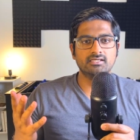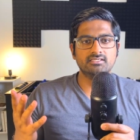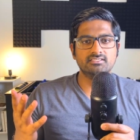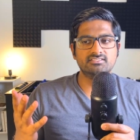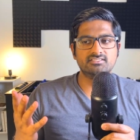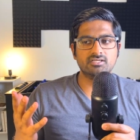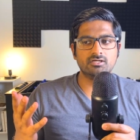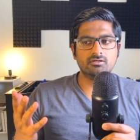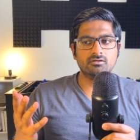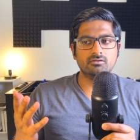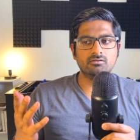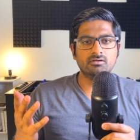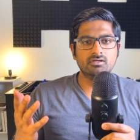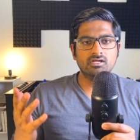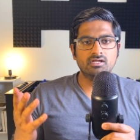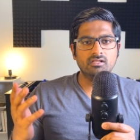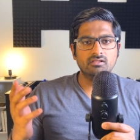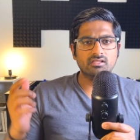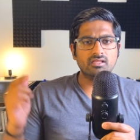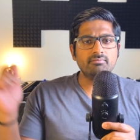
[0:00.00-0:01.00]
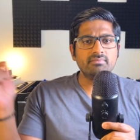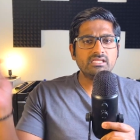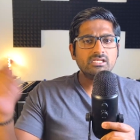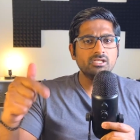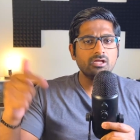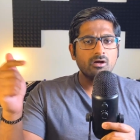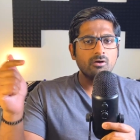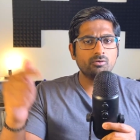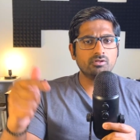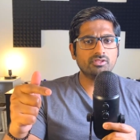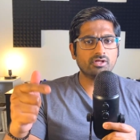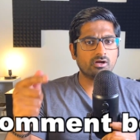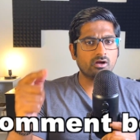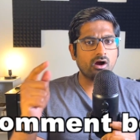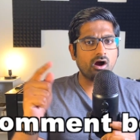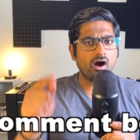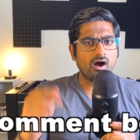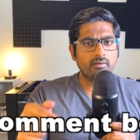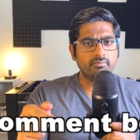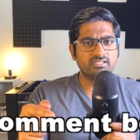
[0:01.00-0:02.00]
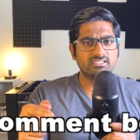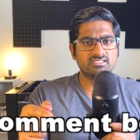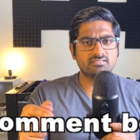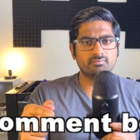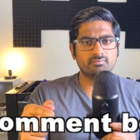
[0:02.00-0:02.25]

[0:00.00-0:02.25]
So let me know in the comments